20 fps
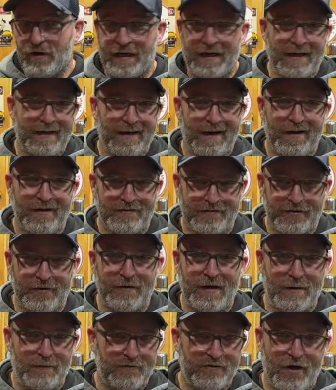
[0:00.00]
And also
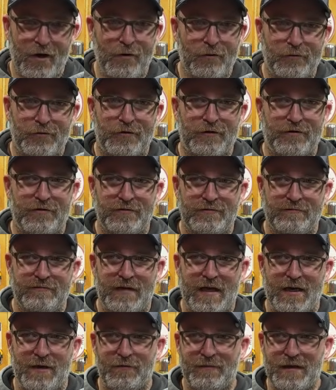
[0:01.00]
I was older.
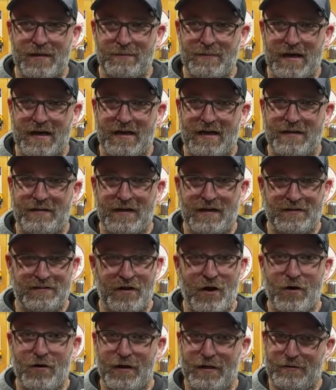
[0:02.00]
I think it's
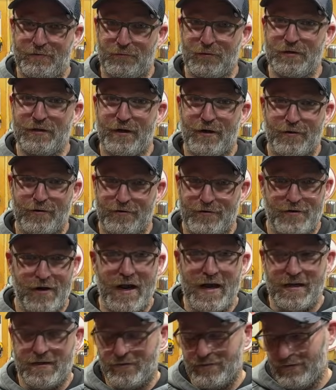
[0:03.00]
hard. It's really hard on your
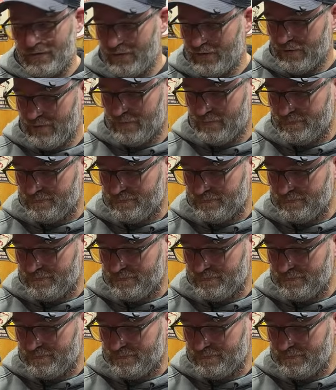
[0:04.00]
ankles.